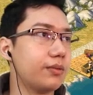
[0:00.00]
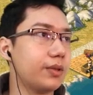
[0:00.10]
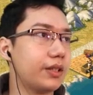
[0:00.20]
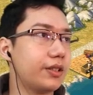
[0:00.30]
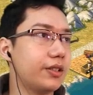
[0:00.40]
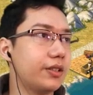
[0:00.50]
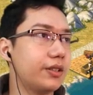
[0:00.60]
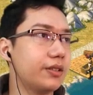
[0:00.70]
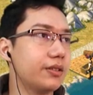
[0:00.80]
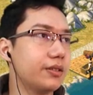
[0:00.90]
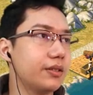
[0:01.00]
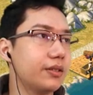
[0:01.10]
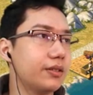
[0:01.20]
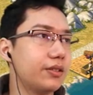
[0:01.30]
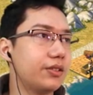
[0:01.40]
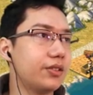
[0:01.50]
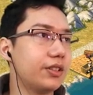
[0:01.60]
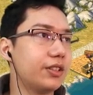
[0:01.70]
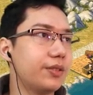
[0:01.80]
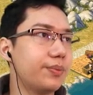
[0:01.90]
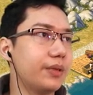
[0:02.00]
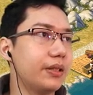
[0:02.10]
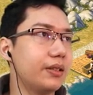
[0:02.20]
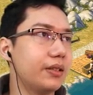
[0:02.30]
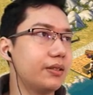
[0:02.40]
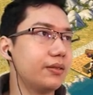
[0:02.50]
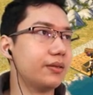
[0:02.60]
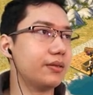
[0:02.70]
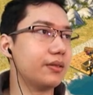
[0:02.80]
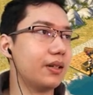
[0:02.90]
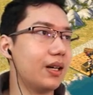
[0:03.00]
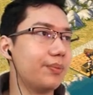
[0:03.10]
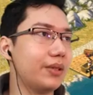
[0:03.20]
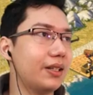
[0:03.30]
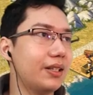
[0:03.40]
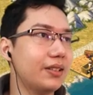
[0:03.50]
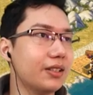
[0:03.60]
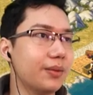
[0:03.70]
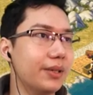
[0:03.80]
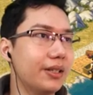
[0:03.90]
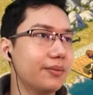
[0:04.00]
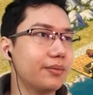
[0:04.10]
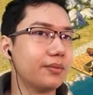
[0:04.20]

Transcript: We could just speed this up a little bit.